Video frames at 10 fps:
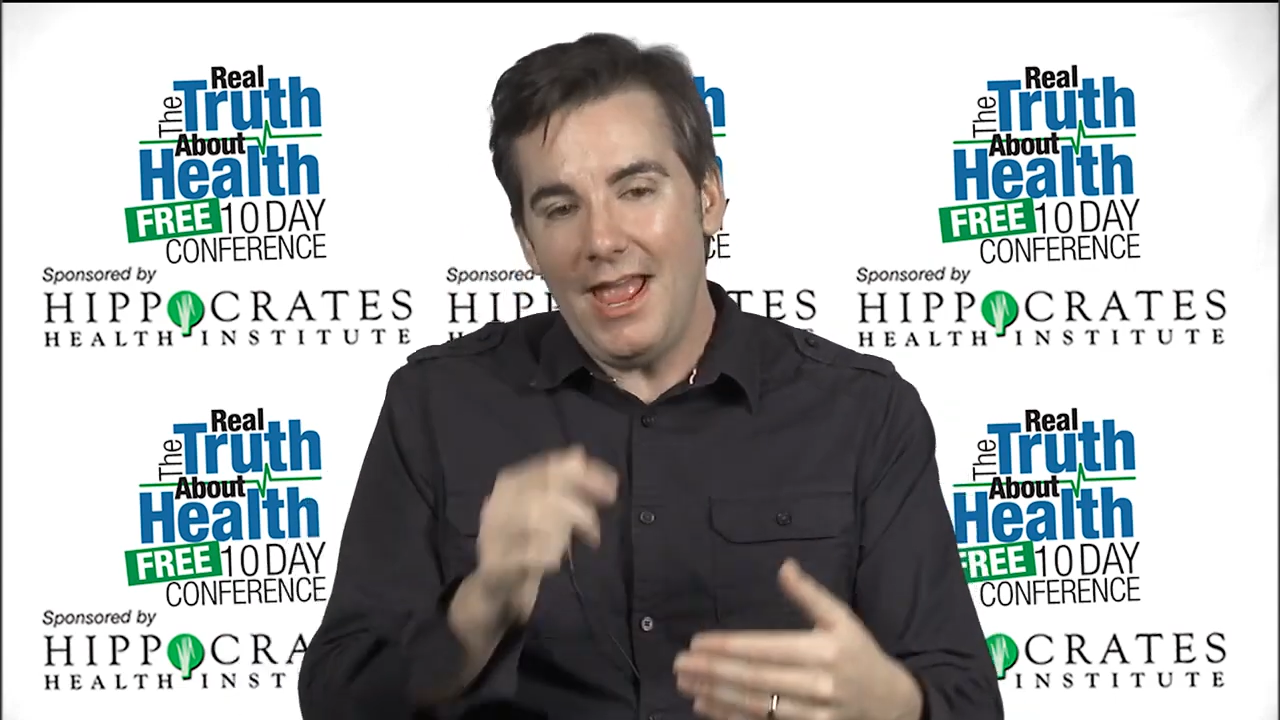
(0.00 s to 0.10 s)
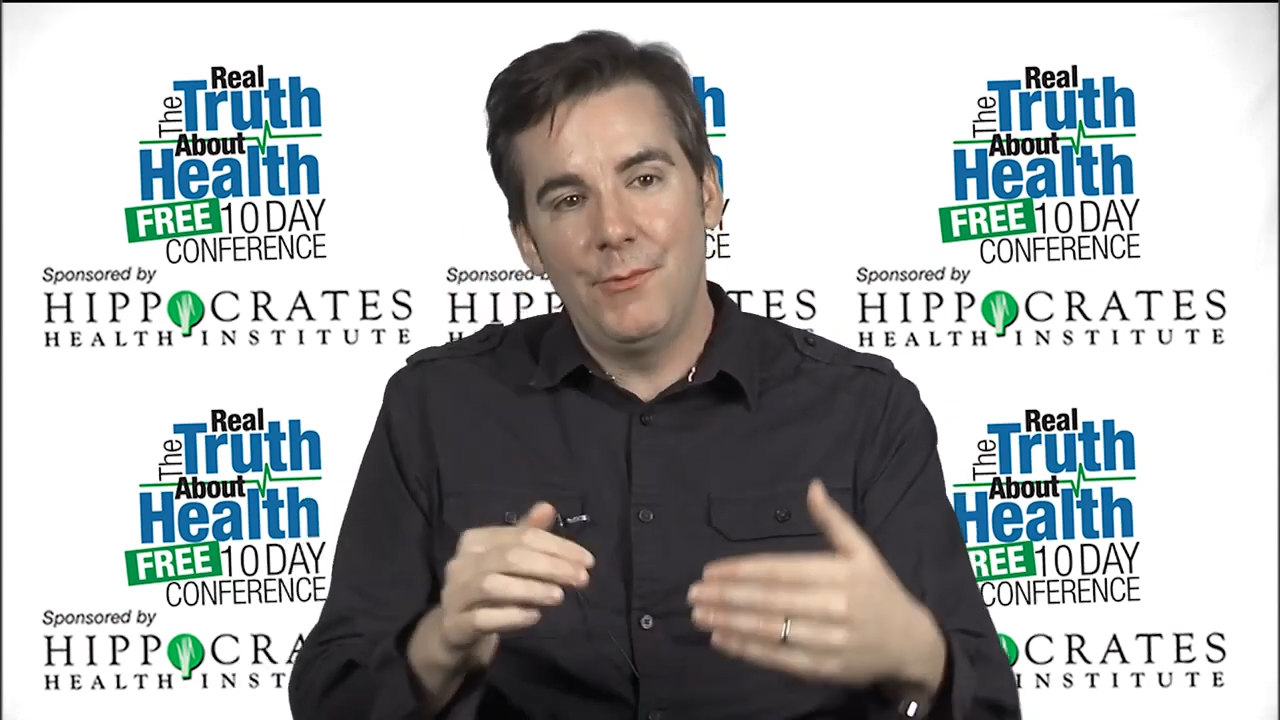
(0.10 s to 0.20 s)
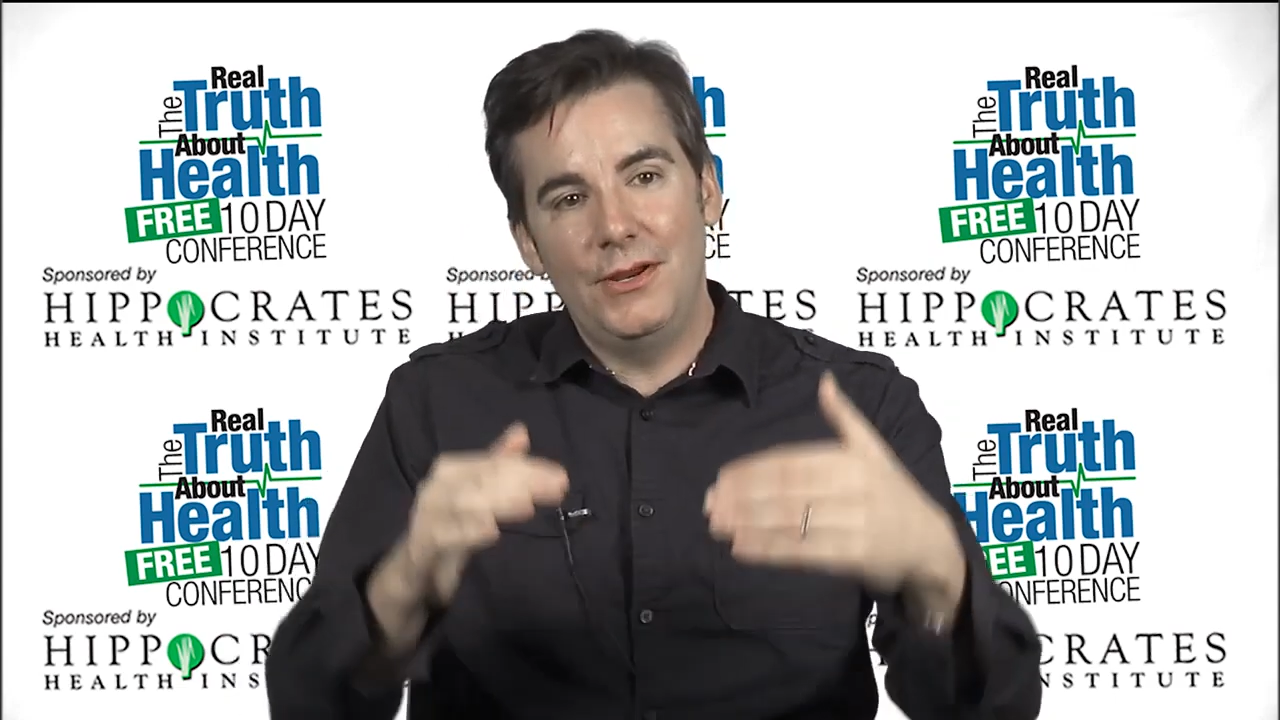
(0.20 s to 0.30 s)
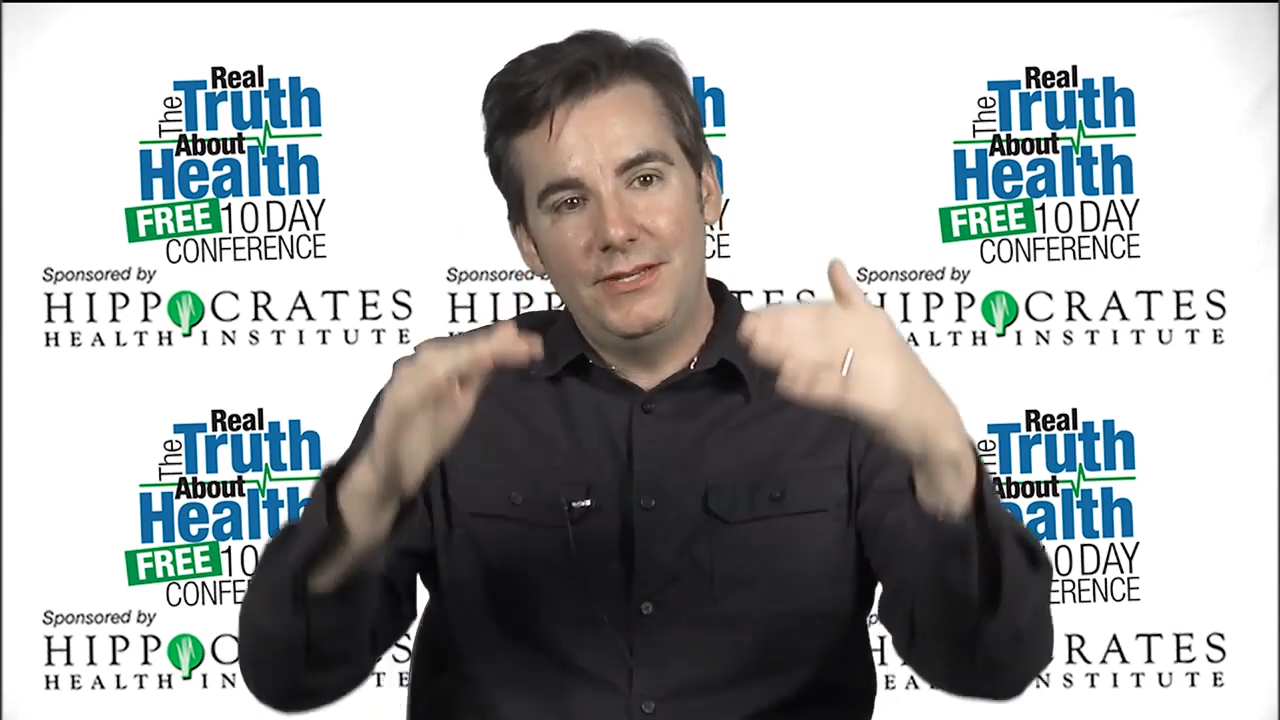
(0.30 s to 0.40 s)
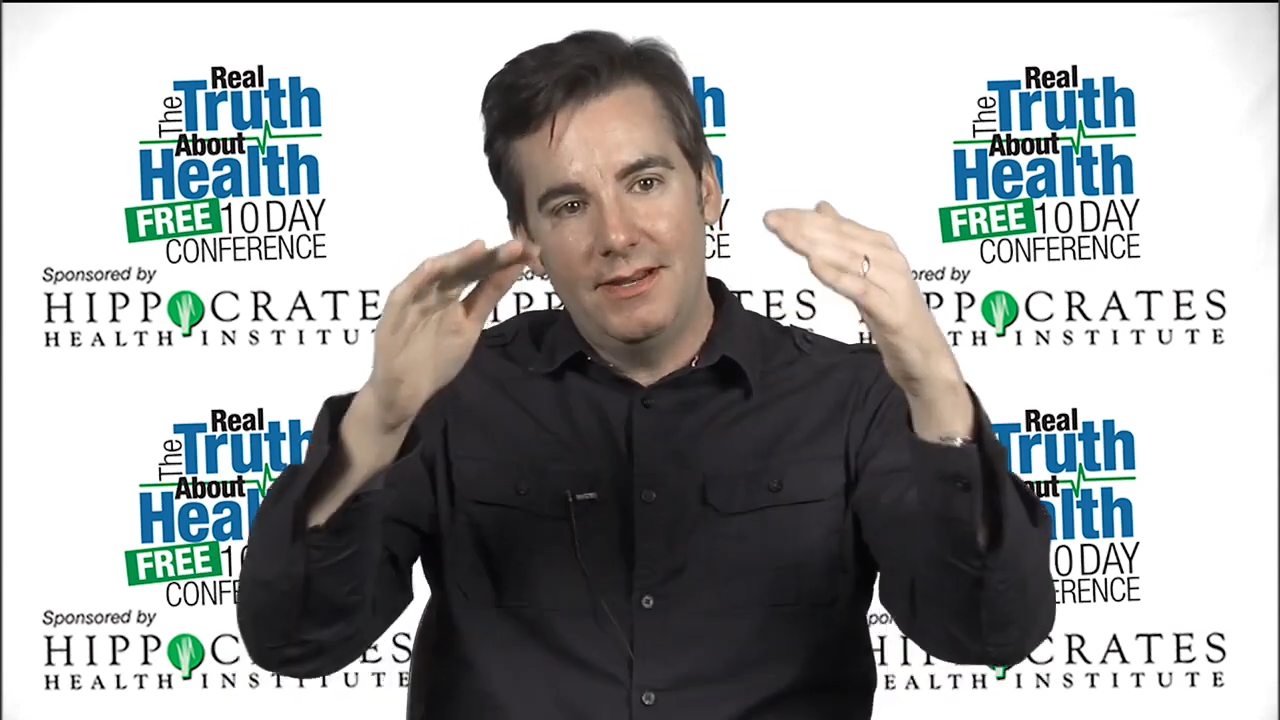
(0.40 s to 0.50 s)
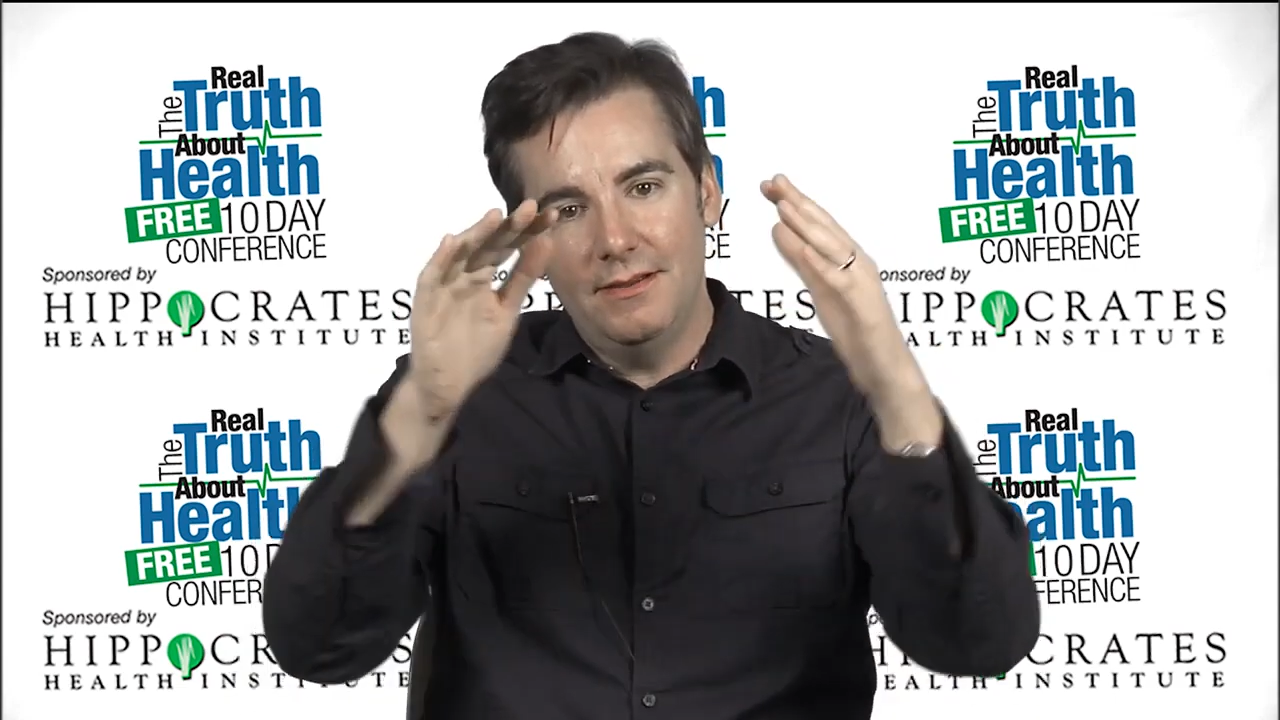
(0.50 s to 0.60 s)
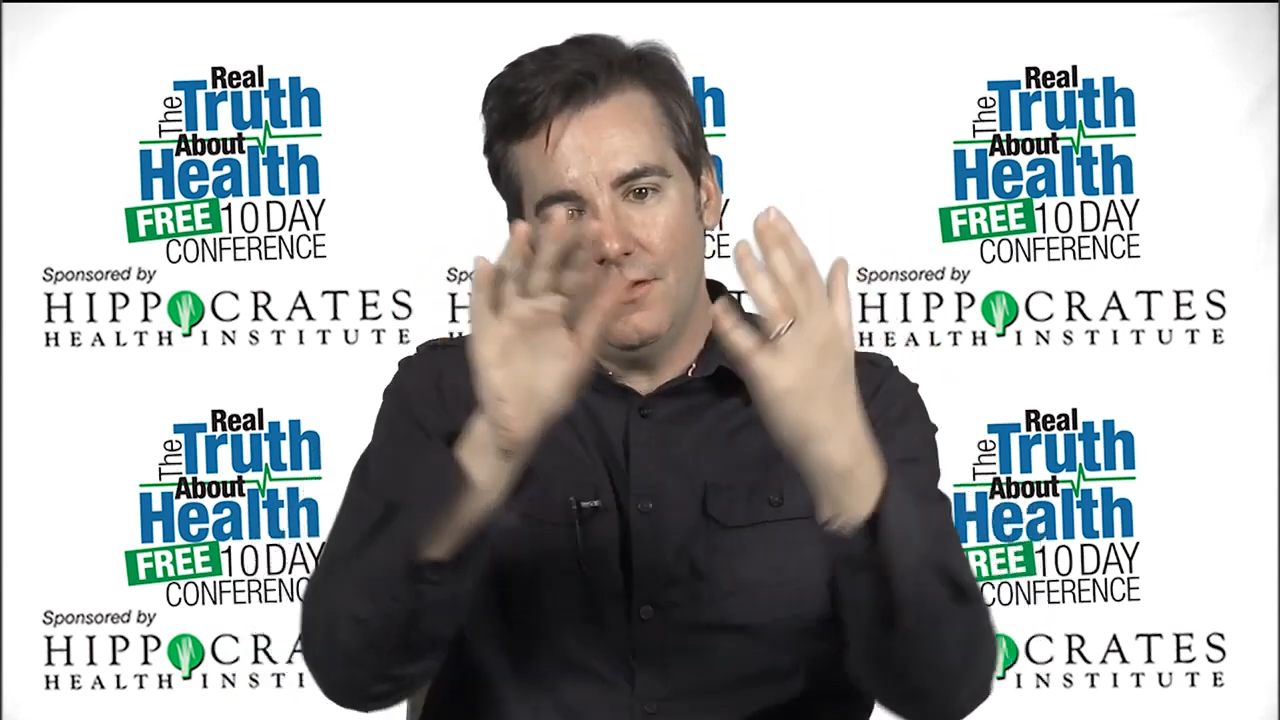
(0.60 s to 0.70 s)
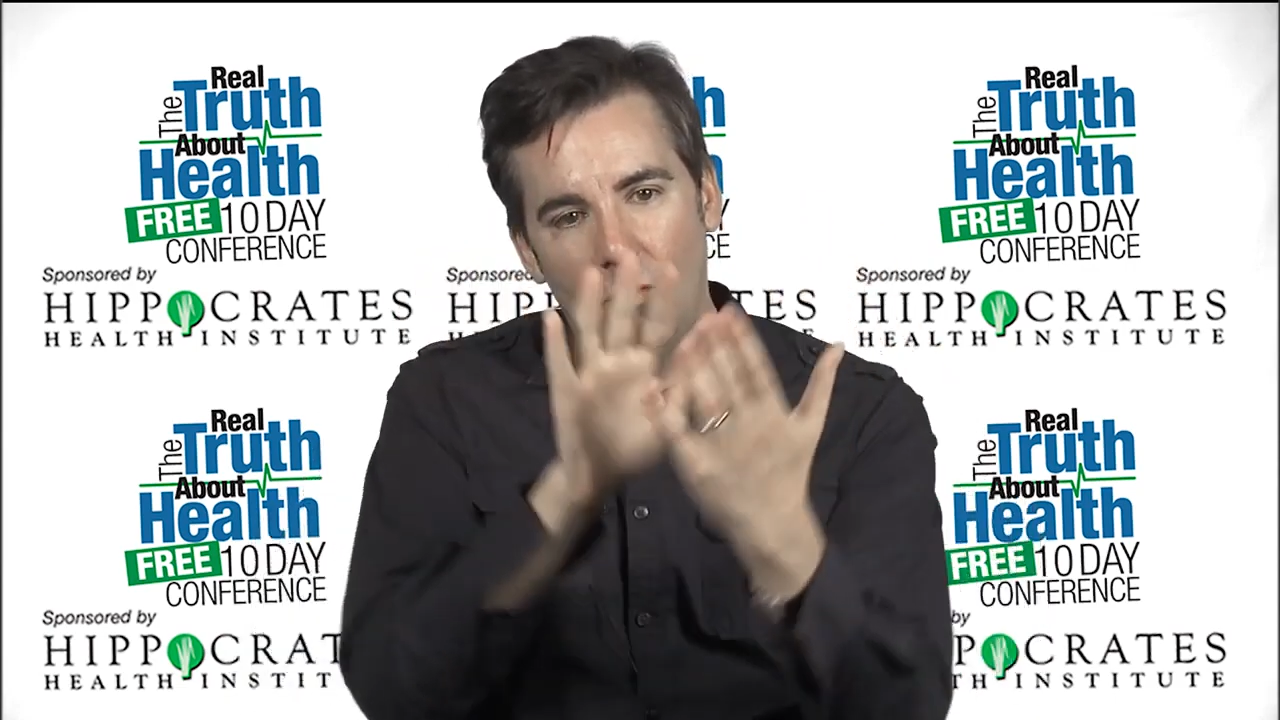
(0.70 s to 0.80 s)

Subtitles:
And we did